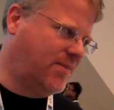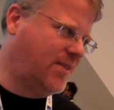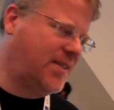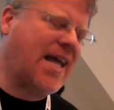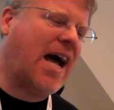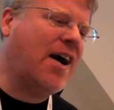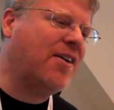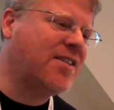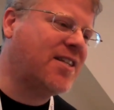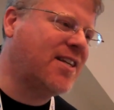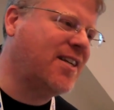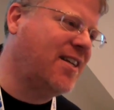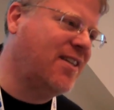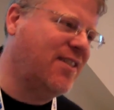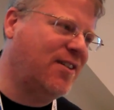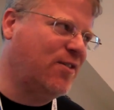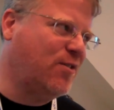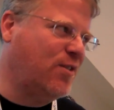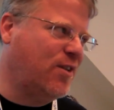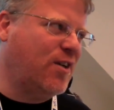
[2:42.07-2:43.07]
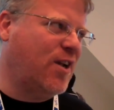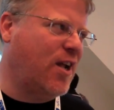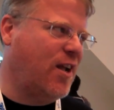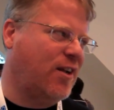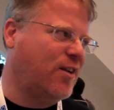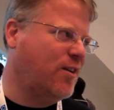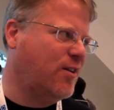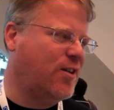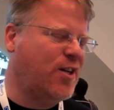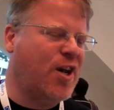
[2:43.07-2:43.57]

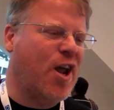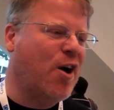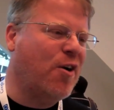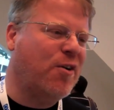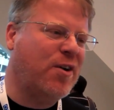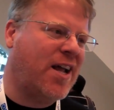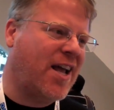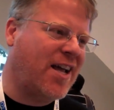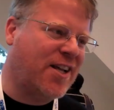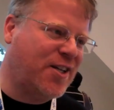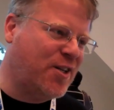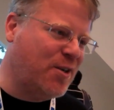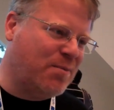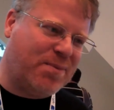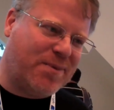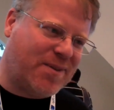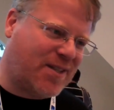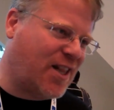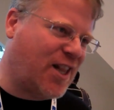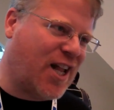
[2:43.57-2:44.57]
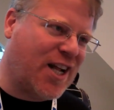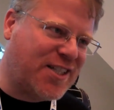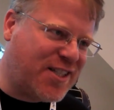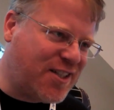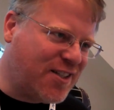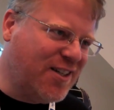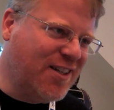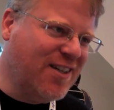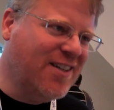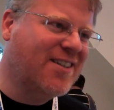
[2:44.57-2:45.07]
1,000-node Hadoop
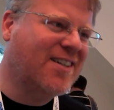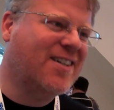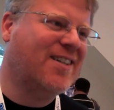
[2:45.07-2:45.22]
cluster,